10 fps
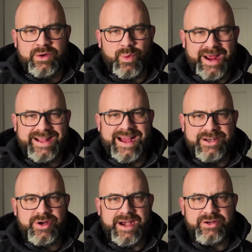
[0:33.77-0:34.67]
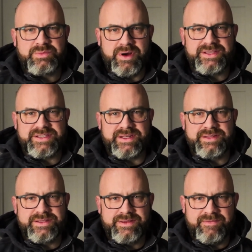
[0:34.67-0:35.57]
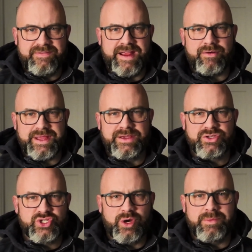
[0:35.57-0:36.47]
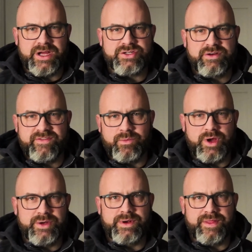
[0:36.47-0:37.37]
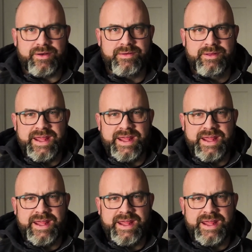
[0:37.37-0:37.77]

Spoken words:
why do contractors' pricings vary so much from one to another?